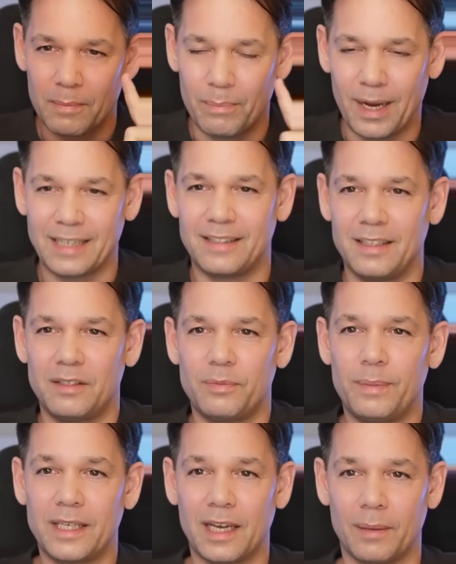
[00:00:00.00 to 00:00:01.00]
But this
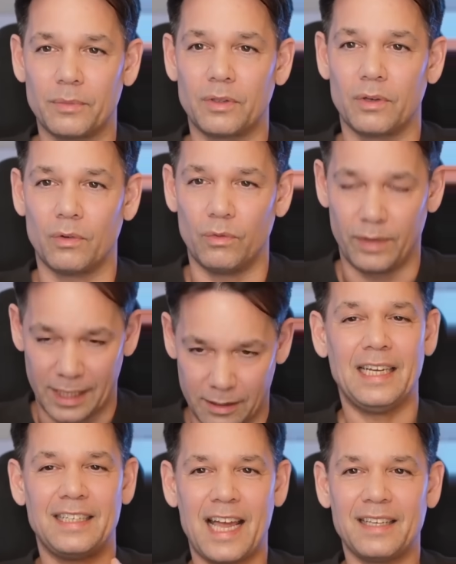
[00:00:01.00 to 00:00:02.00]
becomes real.
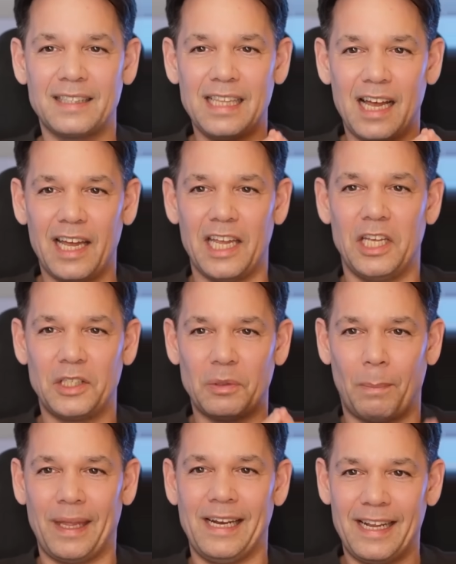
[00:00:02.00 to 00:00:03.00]
Tesla is
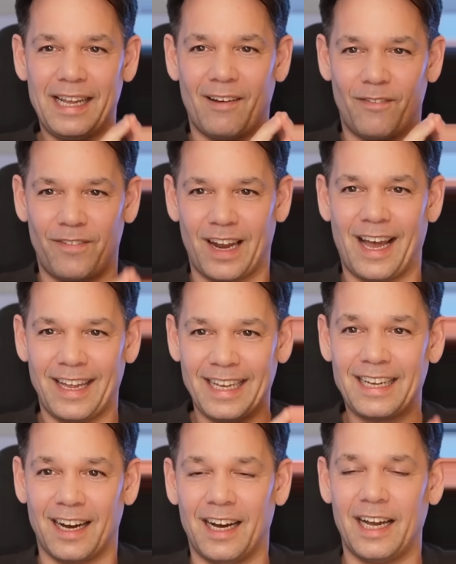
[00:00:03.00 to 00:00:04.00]
building a flying
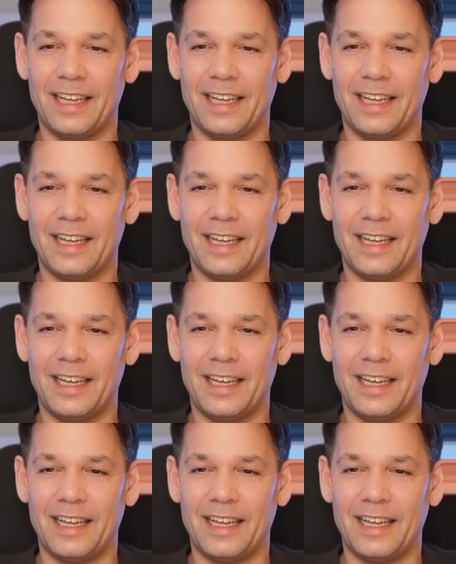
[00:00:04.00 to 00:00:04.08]
car,